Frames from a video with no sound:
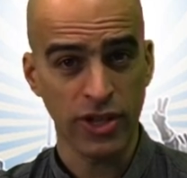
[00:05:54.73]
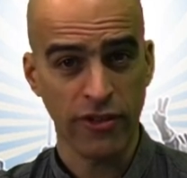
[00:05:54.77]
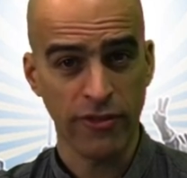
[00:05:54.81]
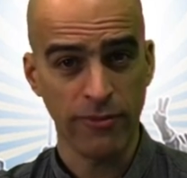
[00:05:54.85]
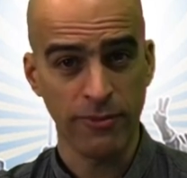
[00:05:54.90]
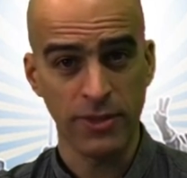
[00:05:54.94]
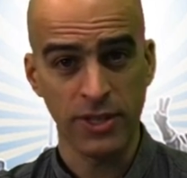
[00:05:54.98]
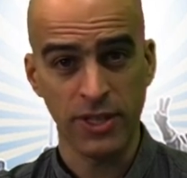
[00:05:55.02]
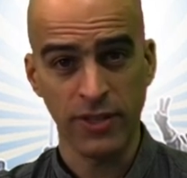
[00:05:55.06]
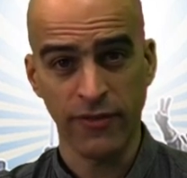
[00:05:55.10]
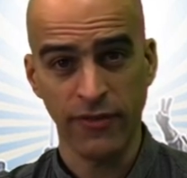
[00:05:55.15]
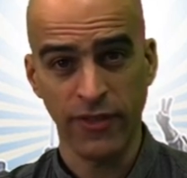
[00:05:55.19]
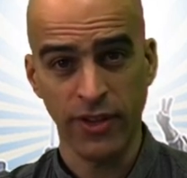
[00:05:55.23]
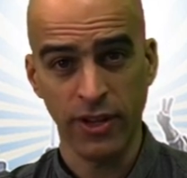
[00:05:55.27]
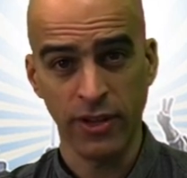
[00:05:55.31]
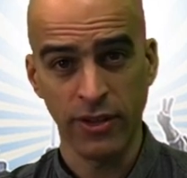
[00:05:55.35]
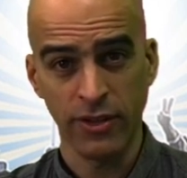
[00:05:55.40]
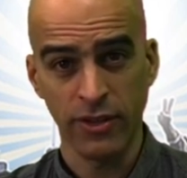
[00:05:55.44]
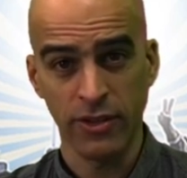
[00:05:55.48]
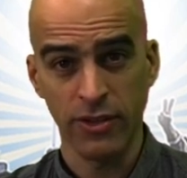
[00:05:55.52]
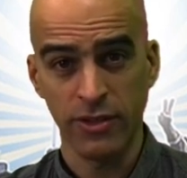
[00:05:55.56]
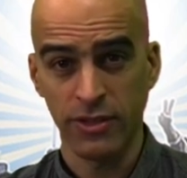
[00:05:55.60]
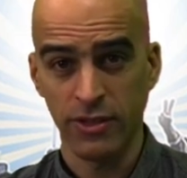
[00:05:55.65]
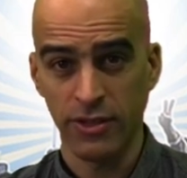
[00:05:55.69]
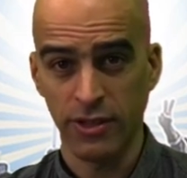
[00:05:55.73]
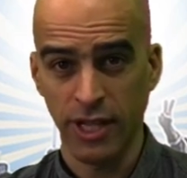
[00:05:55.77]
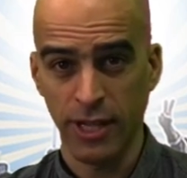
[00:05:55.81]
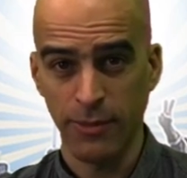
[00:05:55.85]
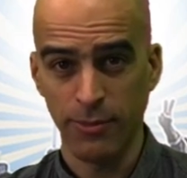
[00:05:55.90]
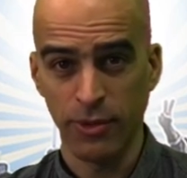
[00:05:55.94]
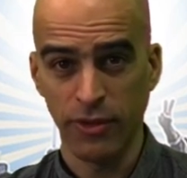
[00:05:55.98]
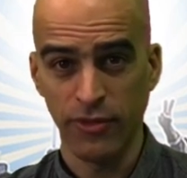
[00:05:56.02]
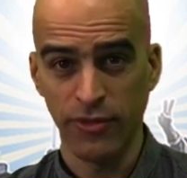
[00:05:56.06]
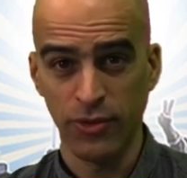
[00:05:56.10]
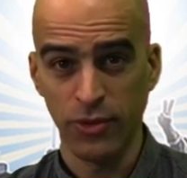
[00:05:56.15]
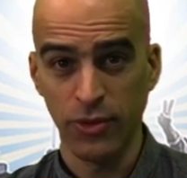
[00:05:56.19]
government's failure to
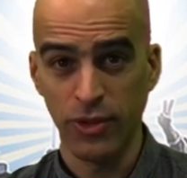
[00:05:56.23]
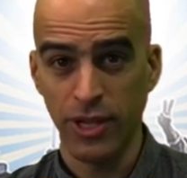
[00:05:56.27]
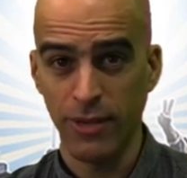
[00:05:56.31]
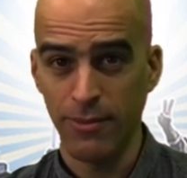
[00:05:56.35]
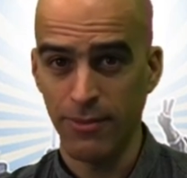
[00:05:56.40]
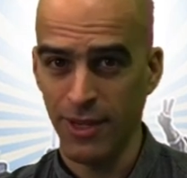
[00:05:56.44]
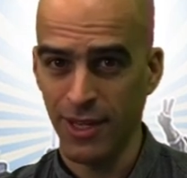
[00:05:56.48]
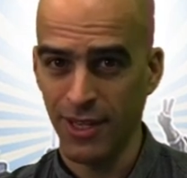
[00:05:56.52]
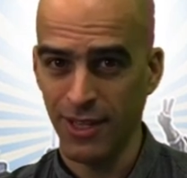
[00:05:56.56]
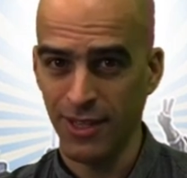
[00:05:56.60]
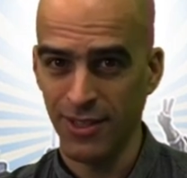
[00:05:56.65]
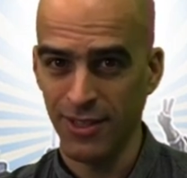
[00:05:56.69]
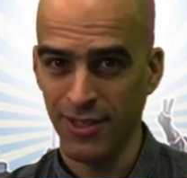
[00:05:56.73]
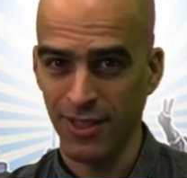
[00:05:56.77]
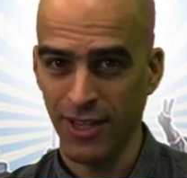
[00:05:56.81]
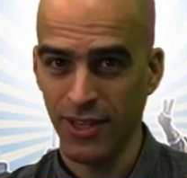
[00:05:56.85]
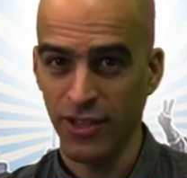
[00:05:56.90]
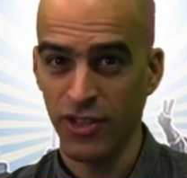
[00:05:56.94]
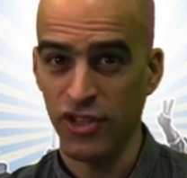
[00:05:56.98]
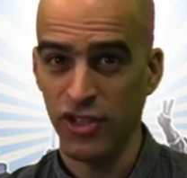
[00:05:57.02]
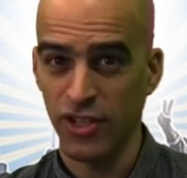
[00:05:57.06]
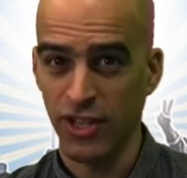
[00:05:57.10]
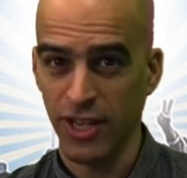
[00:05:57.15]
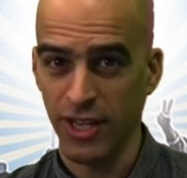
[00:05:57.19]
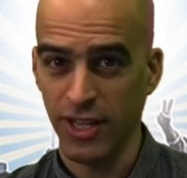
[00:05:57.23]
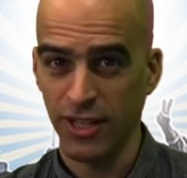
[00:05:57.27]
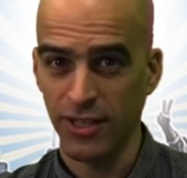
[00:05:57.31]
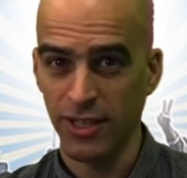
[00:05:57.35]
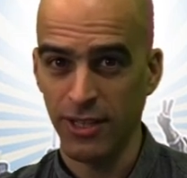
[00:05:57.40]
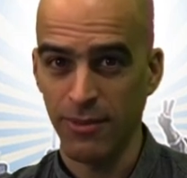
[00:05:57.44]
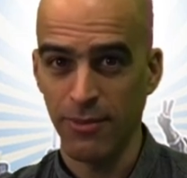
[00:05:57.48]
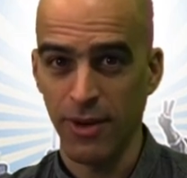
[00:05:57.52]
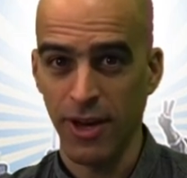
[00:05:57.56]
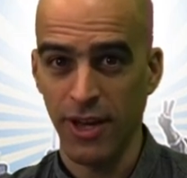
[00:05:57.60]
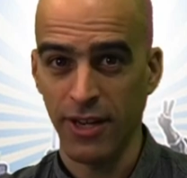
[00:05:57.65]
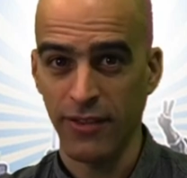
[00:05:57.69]
label food that may contain
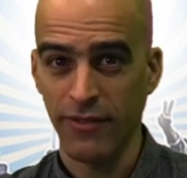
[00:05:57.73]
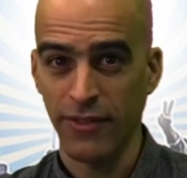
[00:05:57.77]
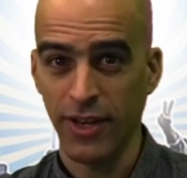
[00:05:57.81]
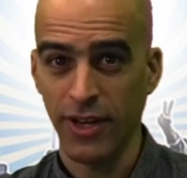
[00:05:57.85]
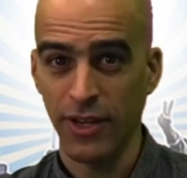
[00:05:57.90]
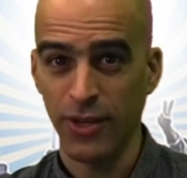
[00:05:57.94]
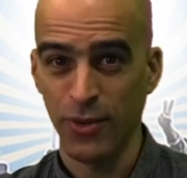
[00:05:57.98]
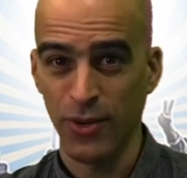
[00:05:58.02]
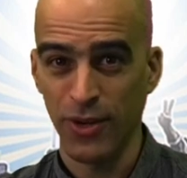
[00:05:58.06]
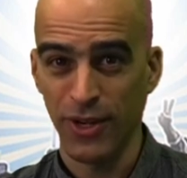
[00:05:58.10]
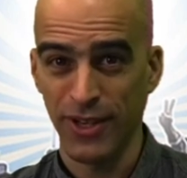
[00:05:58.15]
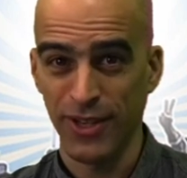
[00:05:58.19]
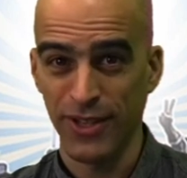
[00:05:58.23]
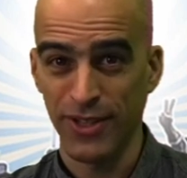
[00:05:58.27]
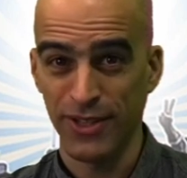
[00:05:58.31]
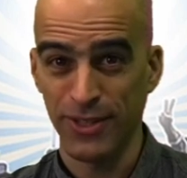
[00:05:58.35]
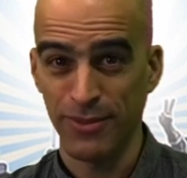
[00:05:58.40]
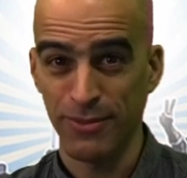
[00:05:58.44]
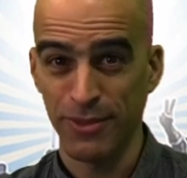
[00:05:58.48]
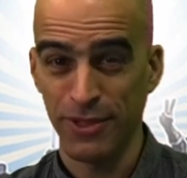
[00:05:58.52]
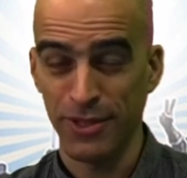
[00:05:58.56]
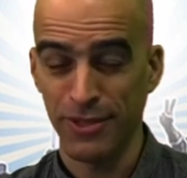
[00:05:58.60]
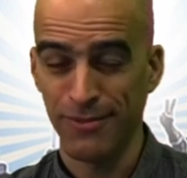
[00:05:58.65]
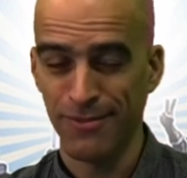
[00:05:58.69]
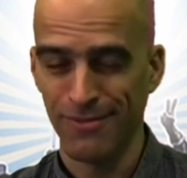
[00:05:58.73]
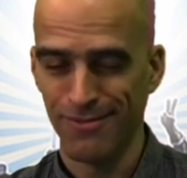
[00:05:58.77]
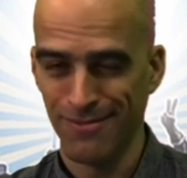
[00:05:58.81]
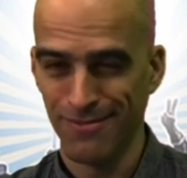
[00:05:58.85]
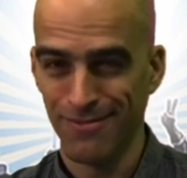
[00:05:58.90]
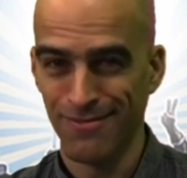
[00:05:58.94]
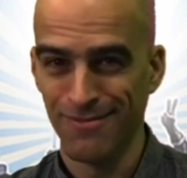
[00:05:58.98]
genetically modified organisms.